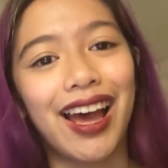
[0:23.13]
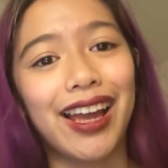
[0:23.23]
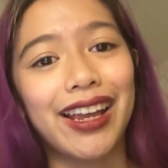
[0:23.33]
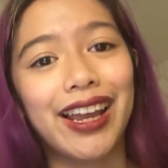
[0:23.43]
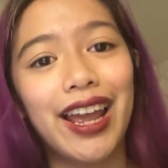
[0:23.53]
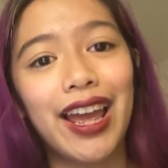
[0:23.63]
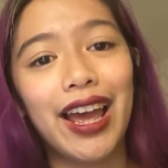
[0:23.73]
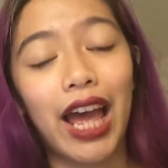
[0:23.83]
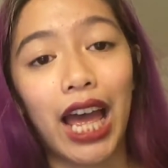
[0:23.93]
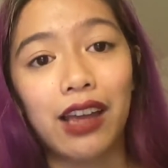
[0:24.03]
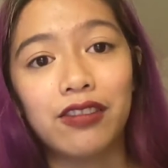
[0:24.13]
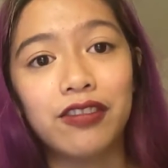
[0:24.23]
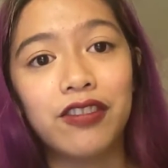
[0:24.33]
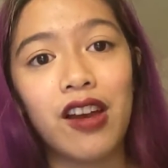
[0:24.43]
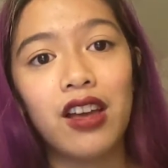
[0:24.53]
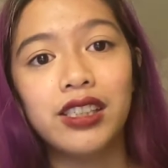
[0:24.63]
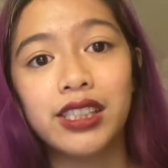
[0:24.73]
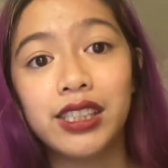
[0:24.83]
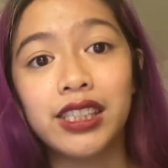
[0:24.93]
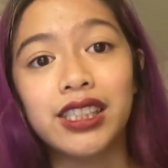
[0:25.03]
I have
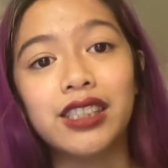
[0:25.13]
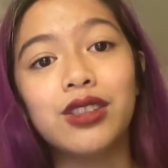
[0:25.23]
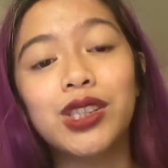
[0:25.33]
seen